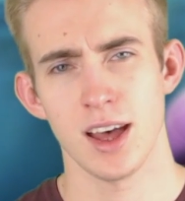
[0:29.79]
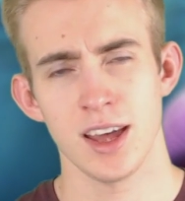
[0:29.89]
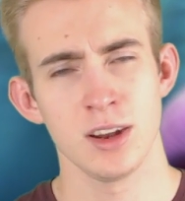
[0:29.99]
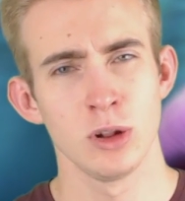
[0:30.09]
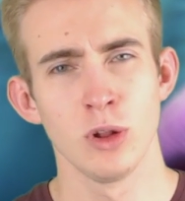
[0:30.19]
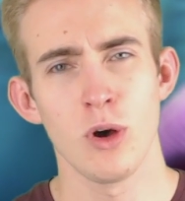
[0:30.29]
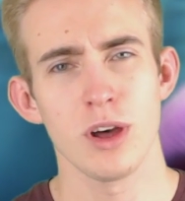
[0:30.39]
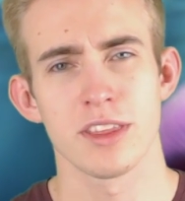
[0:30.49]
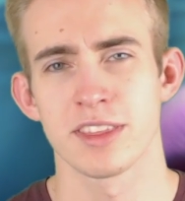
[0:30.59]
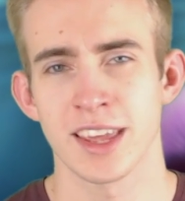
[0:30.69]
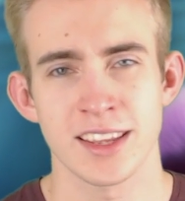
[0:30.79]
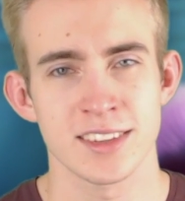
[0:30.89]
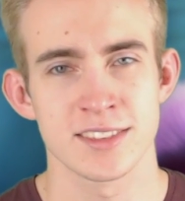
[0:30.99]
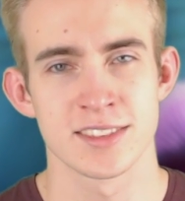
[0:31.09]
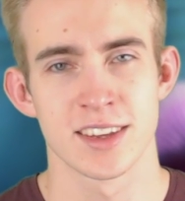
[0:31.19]
And a lot of
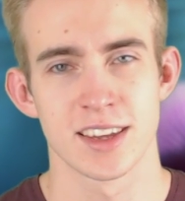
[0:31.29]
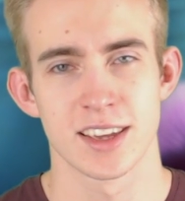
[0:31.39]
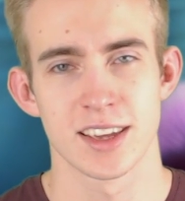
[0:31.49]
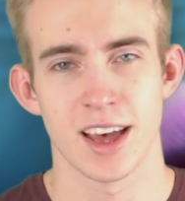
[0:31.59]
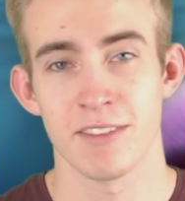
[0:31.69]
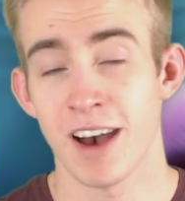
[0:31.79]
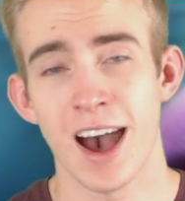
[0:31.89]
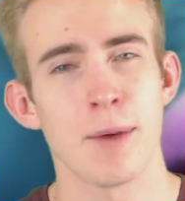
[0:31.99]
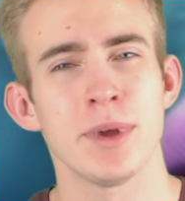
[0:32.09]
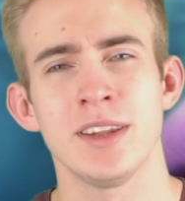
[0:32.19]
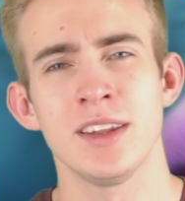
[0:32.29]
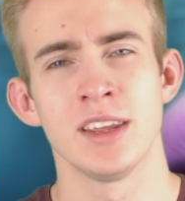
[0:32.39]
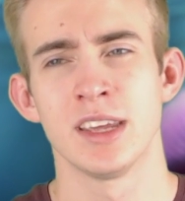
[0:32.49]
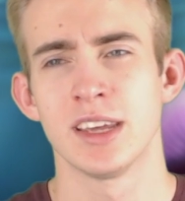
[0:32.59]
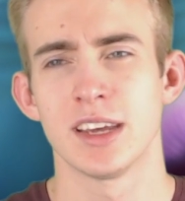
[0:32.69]
things have happened
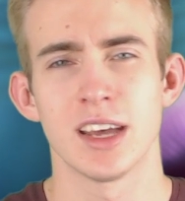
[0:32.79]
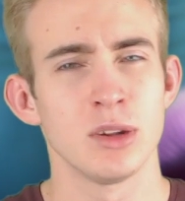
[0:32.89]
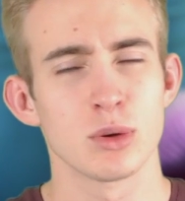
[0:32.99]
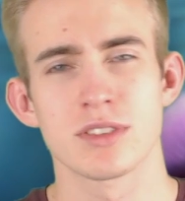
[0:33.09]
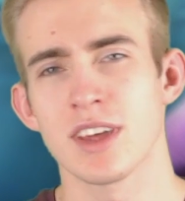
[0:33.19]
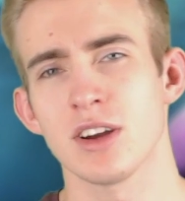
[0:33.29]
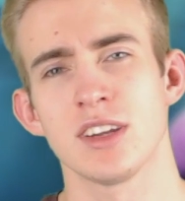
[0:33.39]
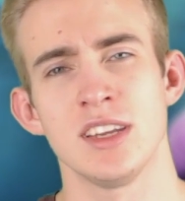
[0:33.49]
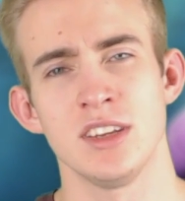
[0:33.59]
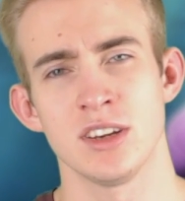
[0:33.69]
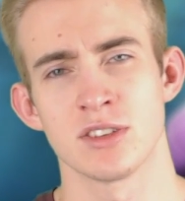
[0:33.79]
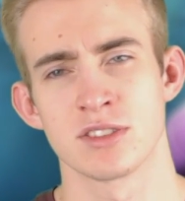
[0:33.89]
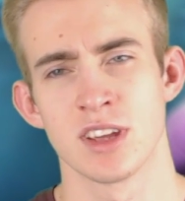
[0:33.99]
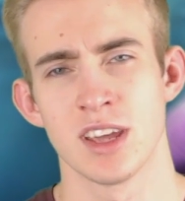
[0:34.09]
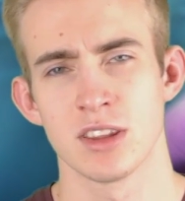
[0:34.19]
in those 13
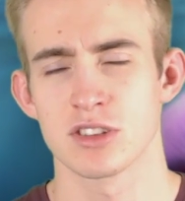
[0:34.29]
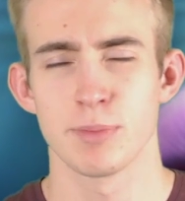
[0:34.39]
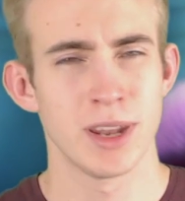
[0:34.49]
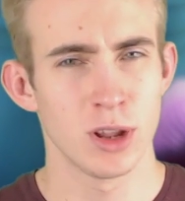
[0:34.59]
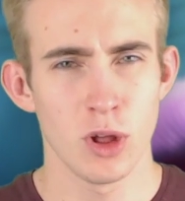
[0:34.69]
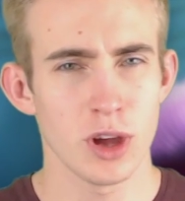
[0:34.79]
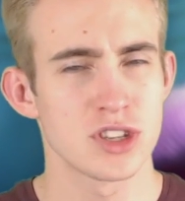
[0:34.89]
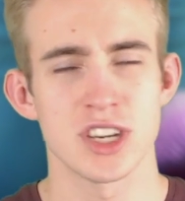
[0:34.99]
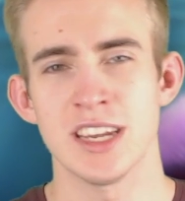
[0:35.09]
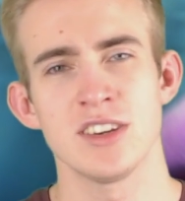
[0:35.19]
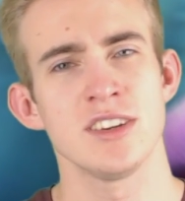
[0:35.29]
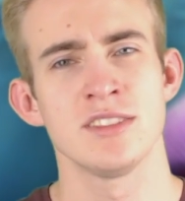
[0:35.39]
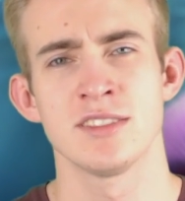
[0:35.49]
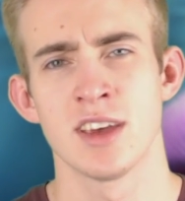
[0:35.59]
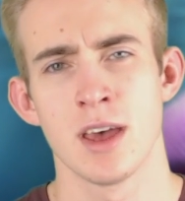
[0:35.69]
years. There have been a lot of
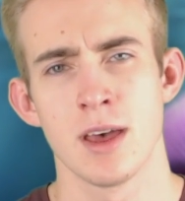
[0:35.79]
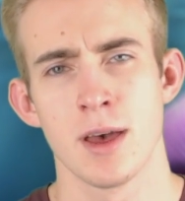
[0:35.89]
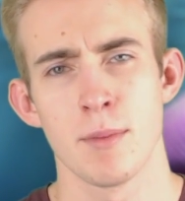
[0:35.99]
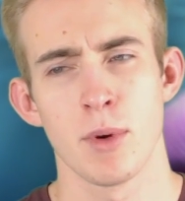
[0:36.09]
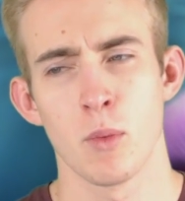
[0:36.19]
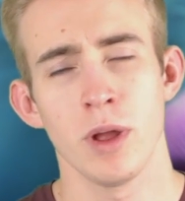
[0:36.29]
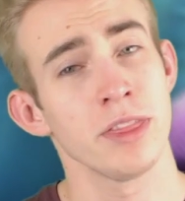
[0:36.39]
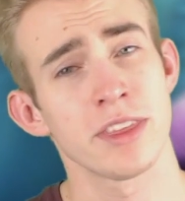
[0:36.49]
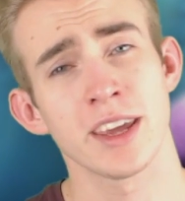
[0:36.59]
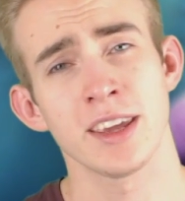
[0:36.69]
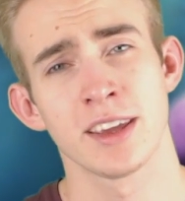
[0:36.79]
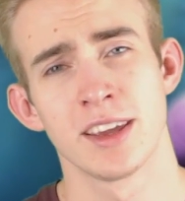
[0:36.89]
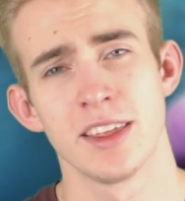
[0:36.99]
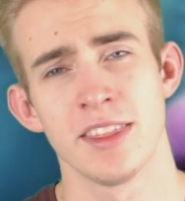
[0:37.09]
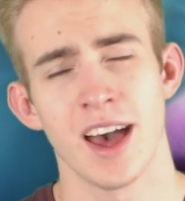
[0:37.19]
changes, but one thing
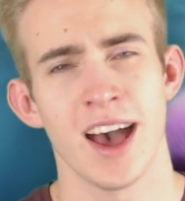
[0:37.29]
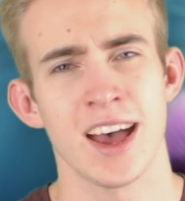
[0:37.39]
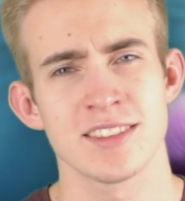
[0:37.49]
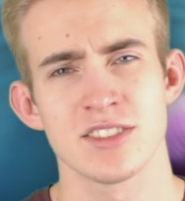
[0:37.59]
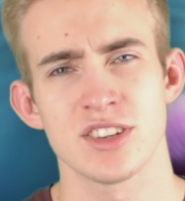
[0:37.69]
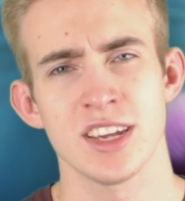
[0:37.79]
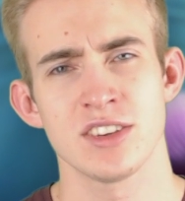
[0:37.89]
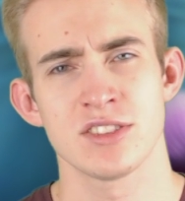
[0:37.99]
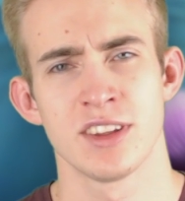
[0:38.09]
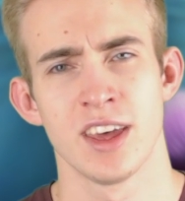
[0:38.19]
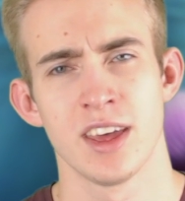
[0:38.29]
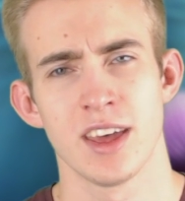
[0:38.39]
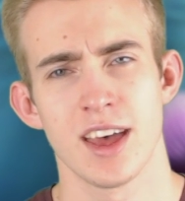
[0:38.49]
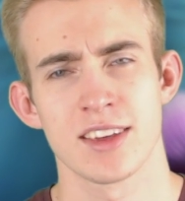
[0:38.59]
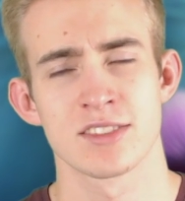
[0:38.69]
that hasn't changed
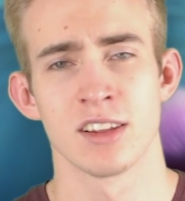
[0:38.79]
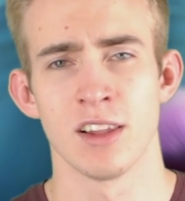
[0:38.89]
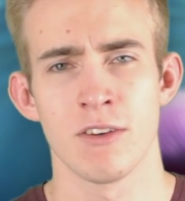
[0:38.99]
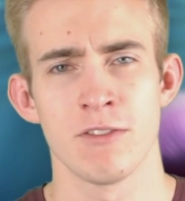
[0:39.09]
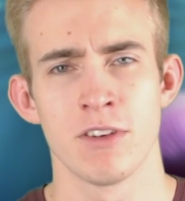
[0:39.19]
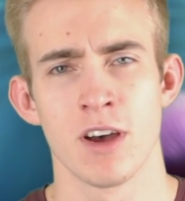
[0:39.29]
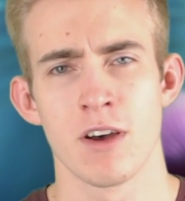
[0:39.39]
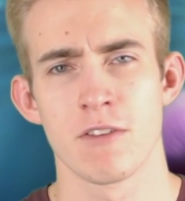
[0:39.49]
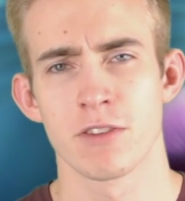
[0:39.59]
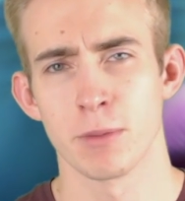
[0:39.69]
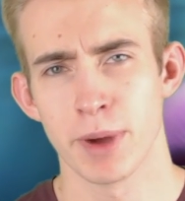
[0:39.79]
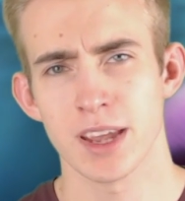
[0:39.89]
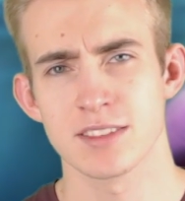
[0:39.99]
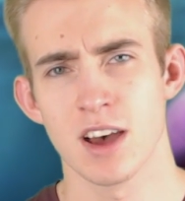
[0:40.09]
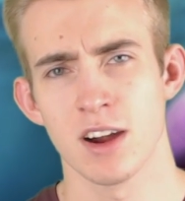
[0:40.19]
is the love for
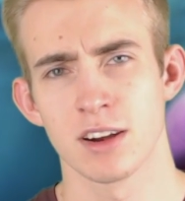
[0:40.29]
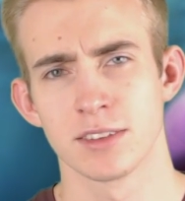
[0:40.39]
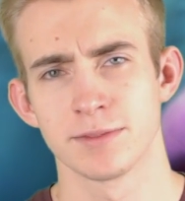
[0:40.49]
Pixar.